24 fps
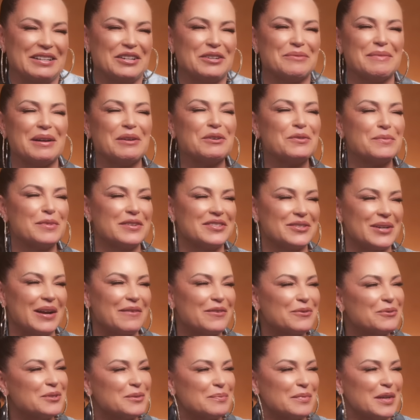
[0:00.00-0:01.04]
I know my Uber
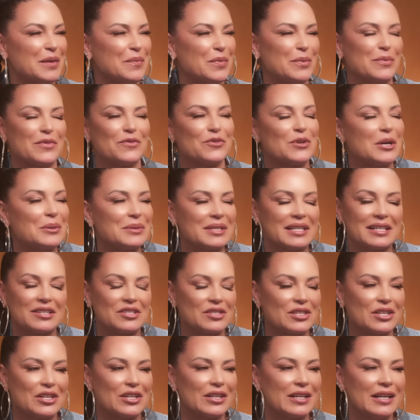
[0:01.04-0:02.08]
driver was beeping before. I was like,
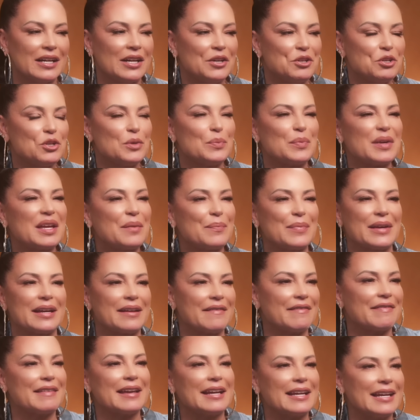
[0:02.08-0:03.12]
"Sir, you're
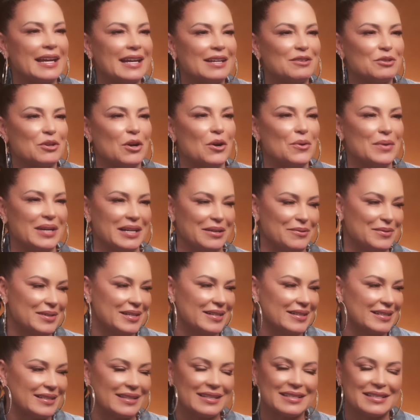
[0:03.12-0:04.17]
beeping. They can't go
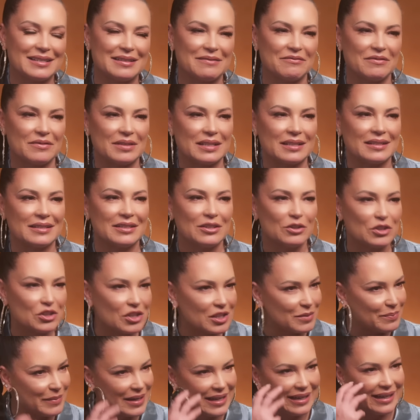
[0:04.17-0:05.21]
anywhere. It doesn't. you're
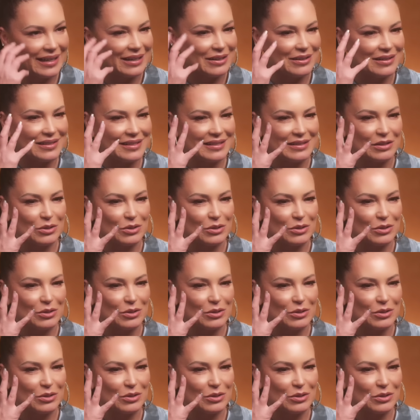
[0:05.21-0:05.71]
just making." See, you